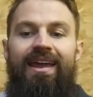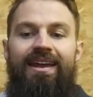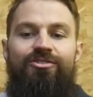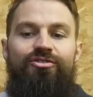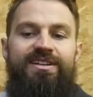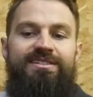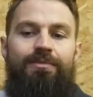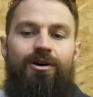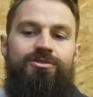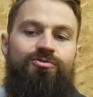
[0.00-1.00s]
increased
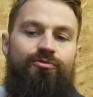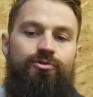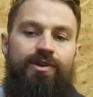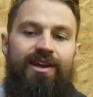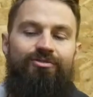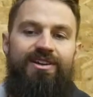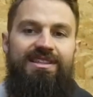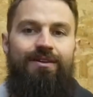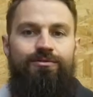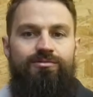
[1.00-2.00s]
demands through
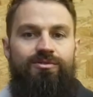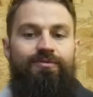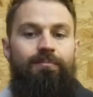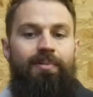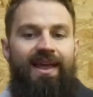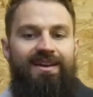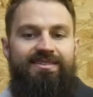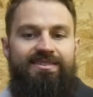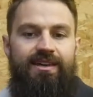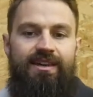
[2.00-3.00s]
increased levels of
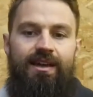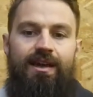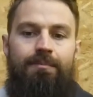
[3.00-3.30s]
complexity